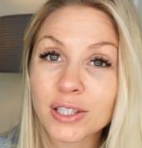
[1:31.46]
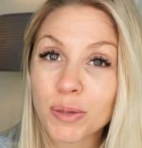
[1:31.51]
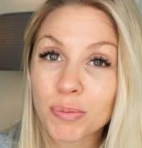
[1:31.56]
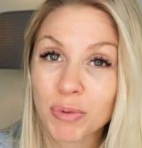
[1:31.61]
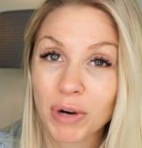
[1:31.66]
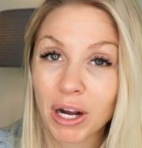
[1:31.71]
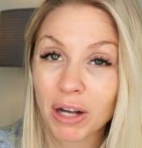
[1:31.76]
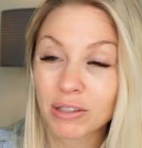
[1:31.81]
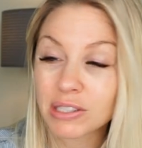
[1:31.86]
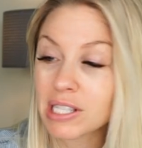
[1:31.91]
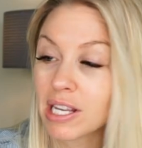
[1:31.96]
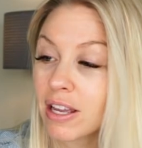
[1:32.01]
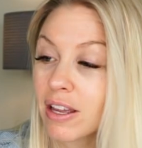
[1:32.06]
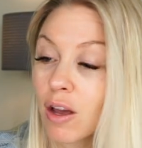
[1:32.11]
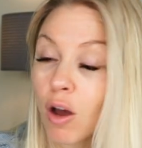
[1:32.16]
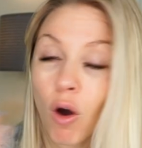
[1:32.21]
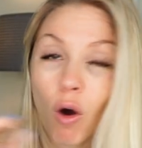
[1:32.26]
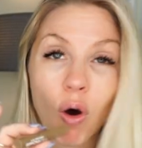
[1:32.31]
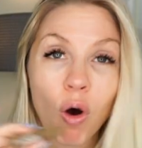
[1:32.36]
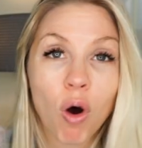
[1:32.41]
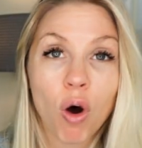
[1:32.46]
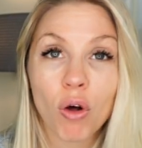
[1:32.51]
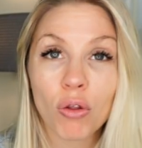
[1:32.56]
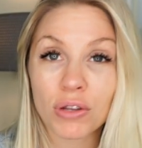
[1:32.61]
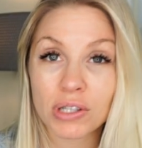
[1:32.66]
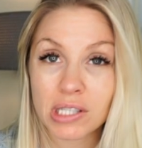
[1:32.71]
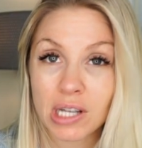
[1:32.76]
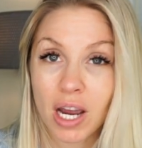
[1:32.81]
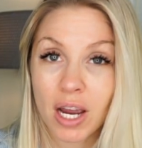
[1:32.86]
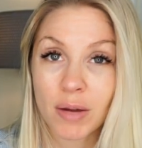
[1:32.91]
the brow tint all
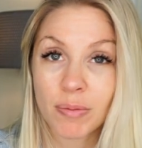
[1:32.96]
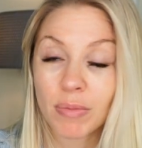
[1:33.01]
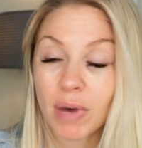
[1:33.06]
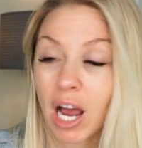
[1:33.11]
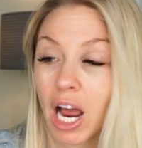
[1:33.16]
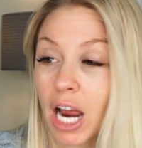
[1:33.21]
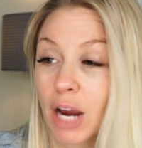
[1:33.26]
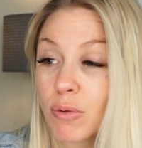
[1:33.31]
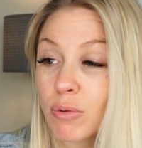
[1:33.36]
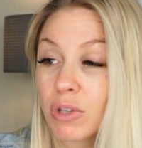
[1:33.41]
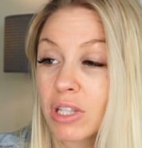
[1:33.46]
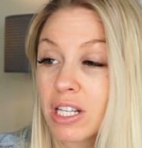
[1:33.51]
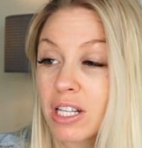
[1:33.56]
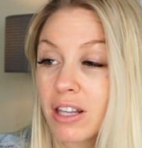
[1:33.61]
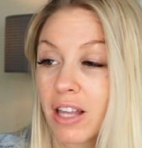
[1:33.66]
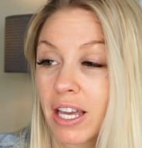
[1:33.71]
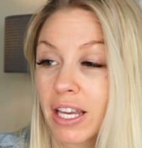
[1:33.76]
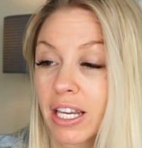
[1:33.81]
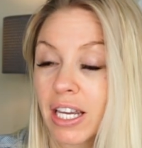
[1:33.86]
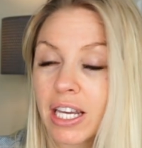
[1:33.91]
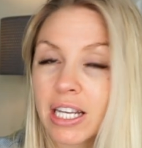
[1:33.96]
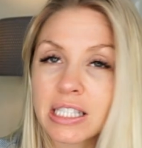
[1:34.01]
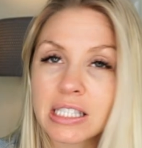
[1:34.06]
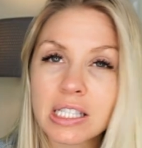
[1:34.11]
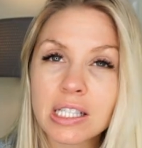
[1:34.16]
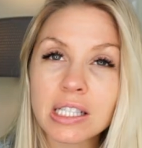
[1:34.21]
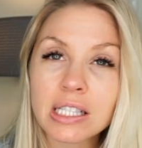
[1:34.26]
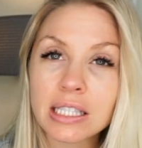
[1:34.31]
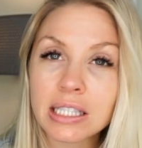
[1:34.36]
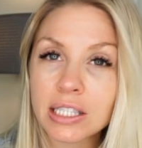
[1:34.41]
the time. I really like it. It's
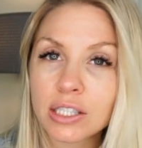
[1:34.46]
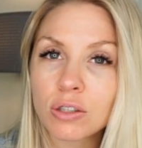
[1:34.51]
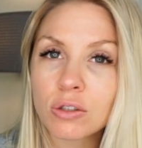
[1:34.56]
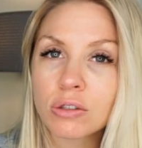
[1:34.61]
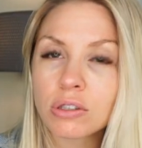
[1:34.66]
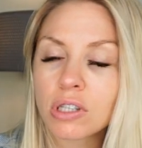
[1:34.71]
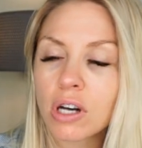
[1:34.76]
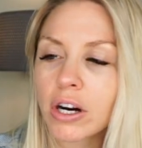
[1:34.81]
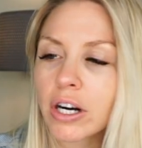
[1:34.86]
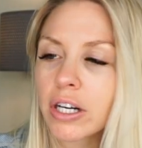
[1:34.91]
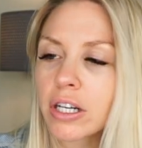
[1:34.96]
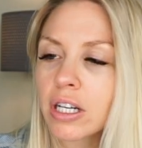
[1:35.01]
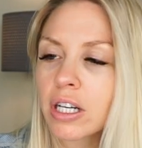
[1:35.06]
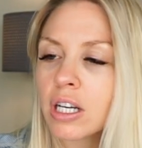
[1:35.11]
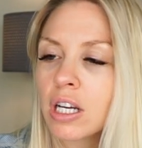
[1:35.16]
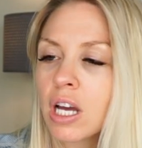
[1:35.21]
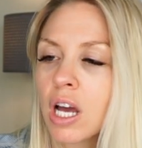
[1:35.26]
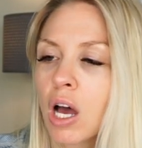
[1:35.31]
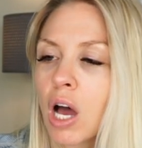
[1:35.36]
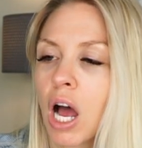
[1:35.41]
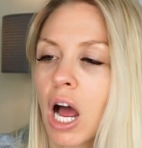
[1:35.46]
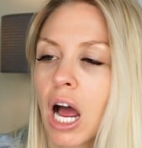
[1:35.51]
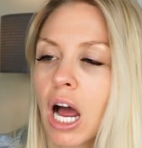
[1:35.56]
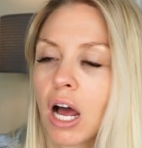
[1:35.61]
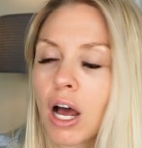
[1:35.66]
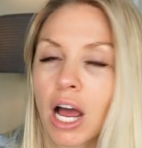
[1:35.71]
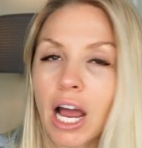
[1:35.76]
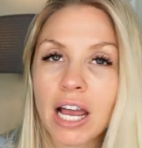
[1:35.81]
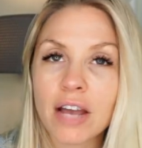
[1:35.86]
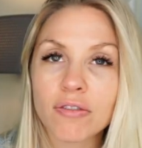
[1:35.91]
a little dark,
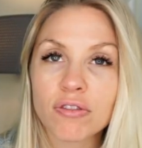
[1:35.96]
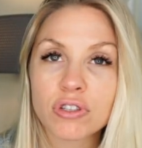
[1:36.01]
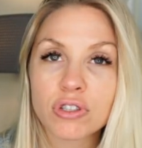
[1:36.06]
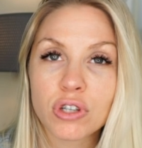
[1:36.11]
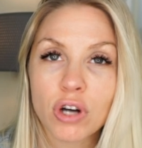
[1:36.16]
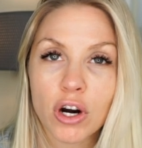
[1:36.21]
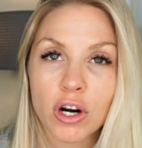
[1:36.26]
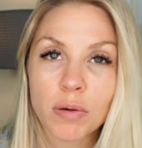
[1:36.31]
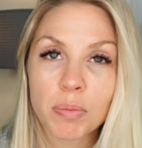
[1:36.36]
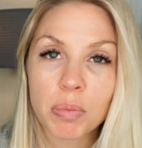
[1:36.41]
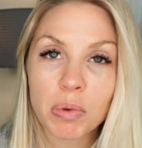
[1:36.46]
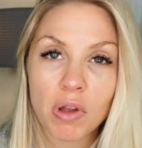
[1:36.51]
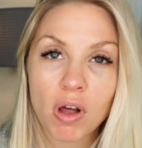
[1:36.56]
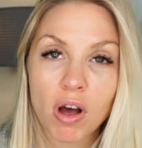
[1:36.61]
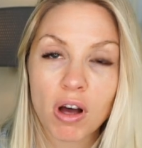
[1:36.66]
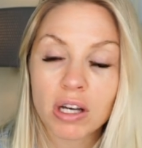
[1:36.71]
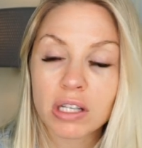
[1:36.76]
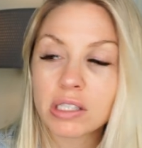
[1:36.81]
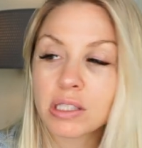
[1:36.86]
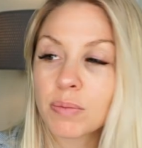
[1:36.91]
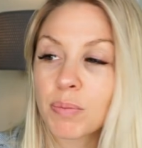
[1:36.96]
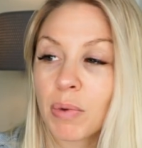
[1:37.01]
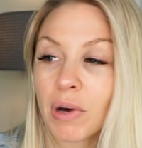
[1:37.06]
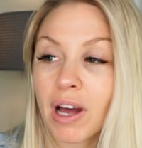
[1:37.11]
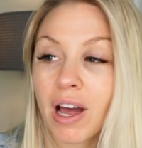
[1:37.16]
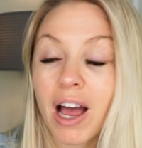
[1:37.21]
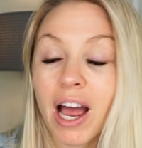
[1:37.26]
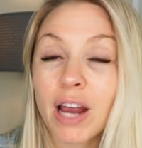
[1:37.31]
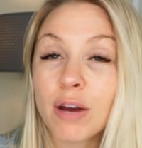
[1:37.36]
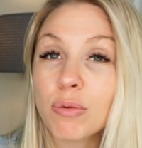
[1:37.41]
uh, I have the dark blonde,
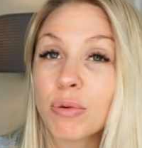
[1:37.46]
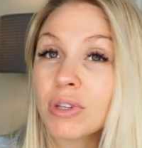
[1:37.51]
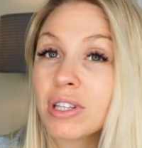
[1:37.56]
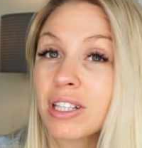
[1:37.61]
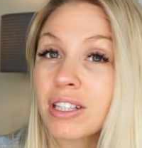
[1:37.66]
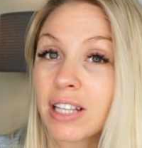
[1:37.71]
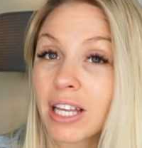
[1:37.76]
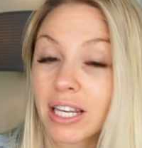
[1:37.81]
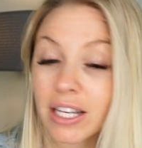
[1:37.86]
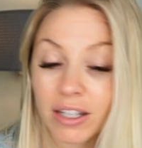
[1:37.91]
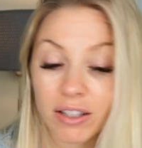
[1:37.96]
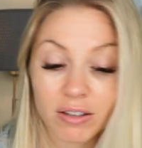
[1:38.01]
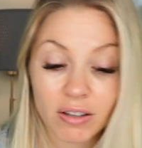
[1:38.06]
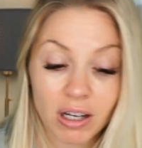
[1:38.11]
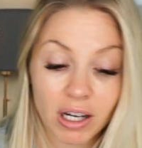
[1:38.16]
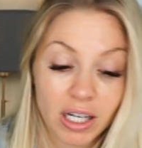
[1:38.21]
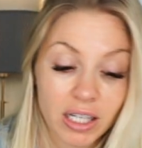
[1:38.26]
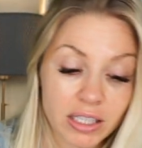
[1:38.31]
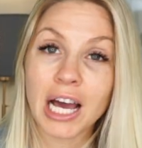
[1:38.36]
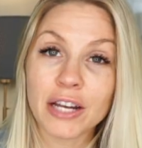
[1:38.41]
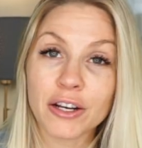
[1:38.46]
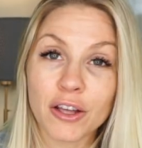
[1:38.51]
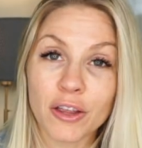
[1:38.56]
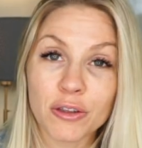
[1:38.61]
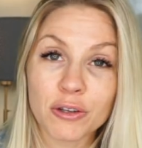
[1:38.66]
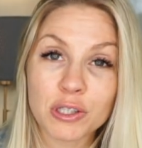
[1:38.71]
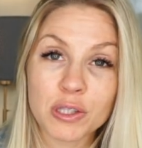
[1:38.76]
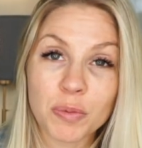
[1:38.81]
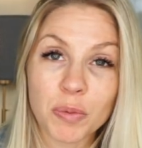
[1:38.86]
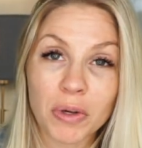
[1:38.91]
but I really like it a lot.
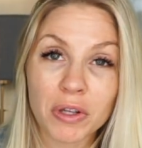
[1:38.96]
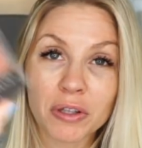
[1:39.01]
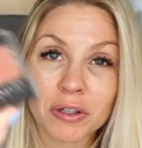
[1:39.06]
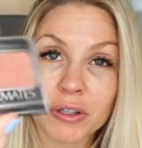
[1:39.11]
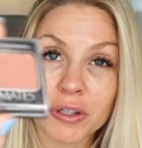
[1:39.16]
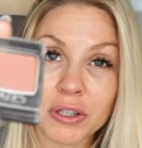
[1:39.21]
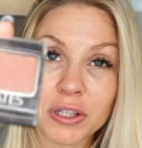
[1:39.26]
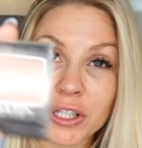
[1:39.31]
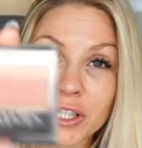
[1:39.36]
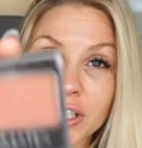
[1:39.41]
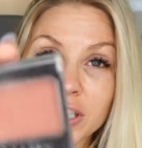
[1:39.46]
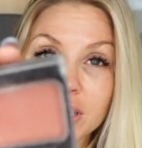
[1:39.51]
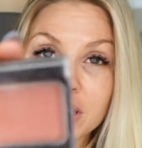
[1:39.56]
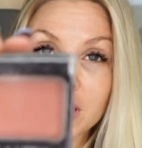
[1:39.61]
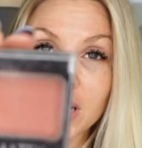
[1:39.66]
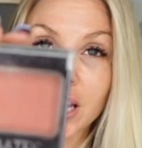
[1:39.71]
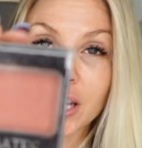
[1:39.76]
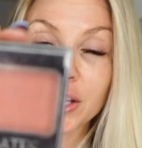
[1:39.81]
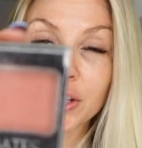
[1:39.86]
Another spoiler alert is I